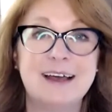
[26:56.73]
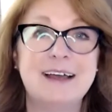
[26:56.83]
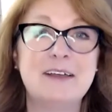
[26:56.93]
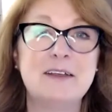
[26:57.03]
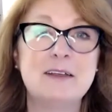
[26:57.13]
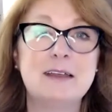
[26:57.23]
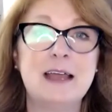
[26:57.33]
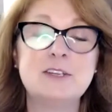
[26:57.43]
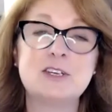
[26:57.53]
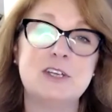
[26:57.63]

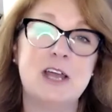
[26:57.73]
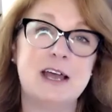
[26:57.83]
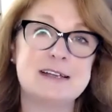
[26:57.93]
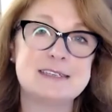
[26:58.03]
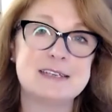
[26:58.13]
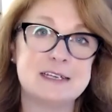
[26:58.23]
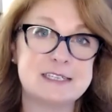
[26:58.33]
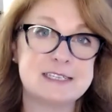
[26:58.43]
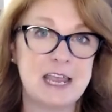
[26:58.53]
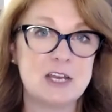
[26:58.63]
and she has a
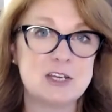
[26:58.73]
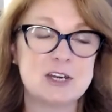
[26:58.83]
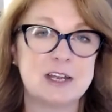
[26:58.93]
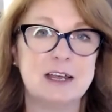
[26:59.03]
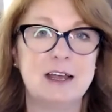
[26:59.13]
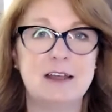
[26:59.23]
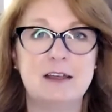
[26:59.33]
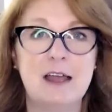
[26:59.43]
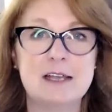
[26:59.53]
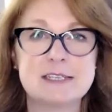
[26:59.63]
sage
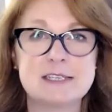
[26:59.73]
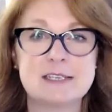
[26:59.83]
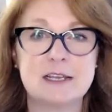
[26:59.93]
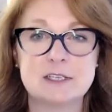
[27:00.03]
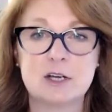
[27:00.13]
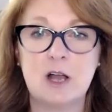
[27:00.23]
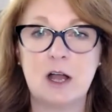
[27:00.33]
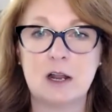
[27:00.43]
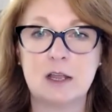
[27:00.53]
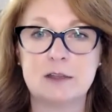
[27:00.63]
as her
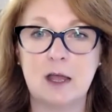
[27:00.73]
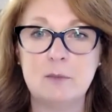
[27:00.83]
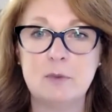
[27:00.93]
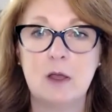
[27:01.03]
archetype.